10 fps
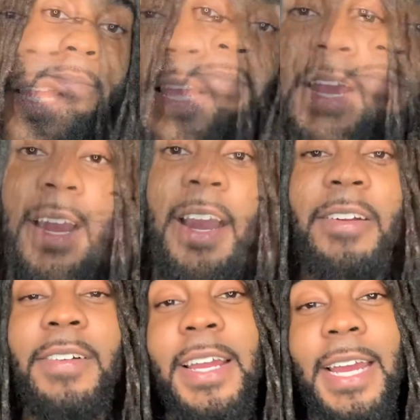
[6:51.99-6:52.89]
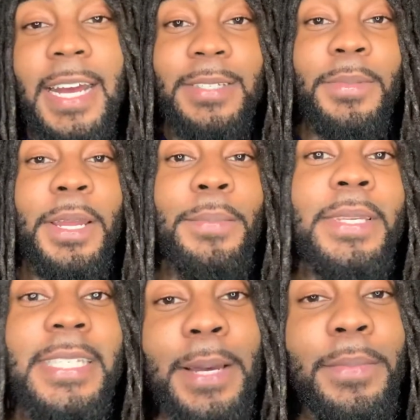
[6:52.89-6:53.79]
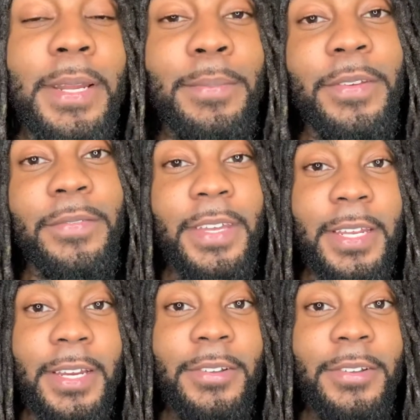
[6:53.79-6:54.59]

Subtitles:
All right, guys, I'm going to be summing up the video.